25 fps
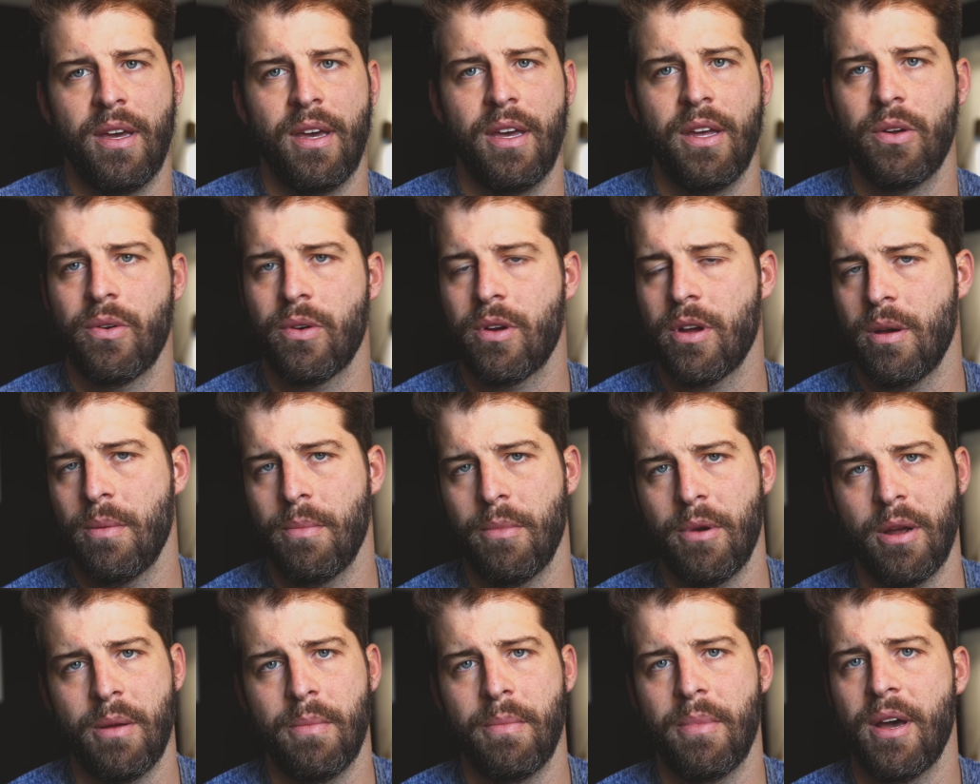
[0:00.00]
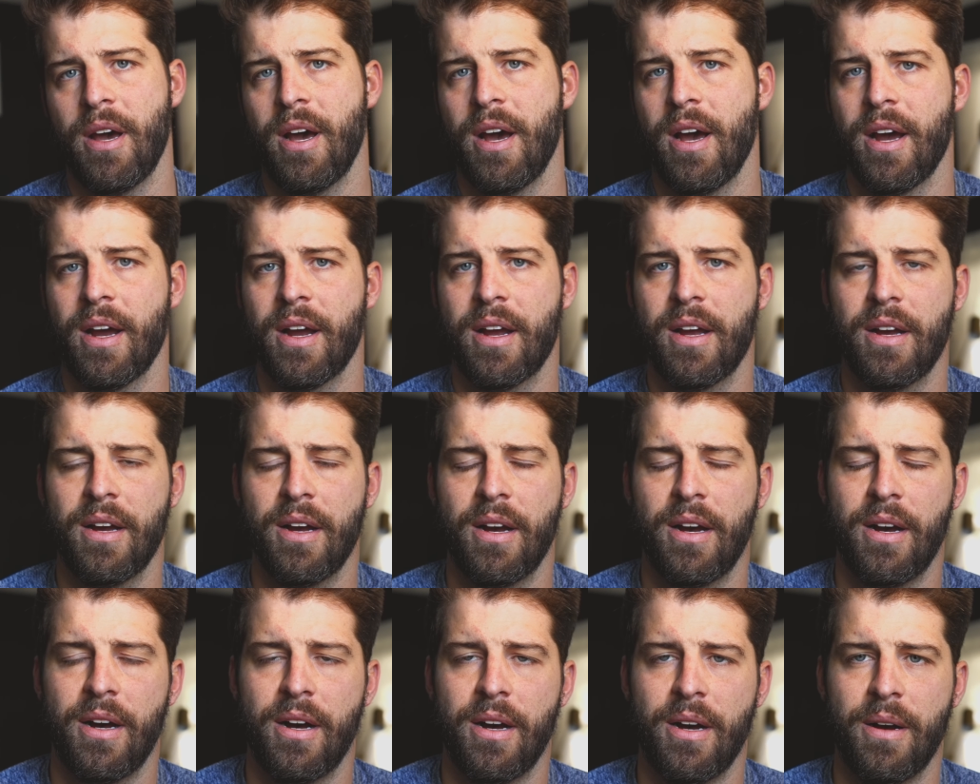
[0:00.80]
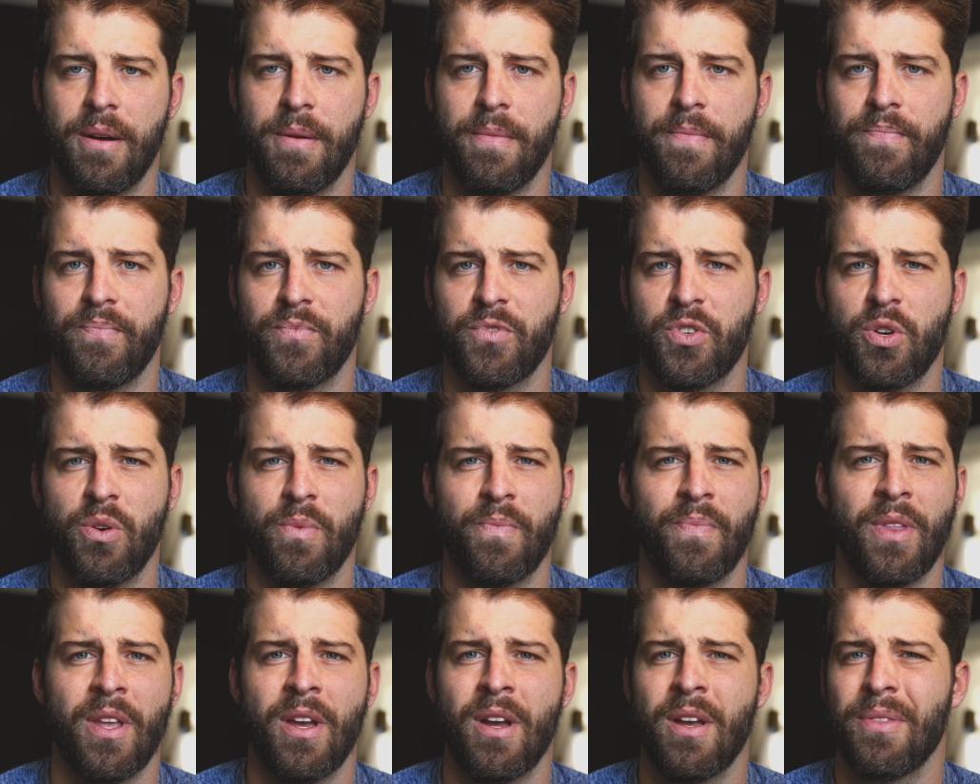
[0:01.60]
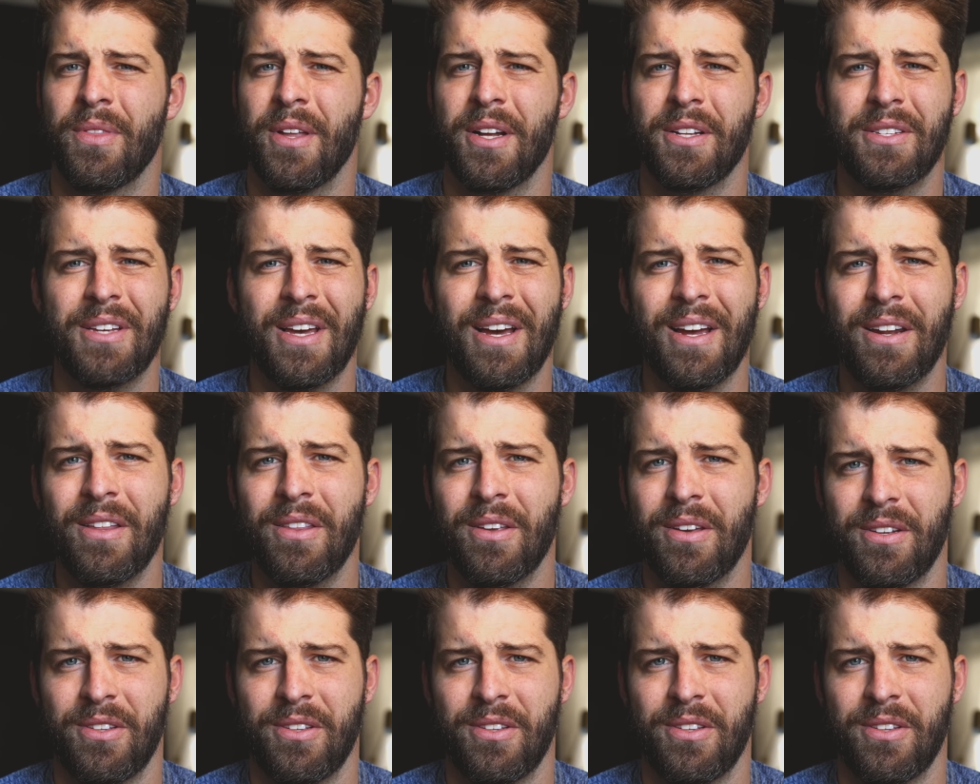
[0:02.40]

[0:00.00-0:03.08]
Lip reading: it'll come right back. So that's kind of the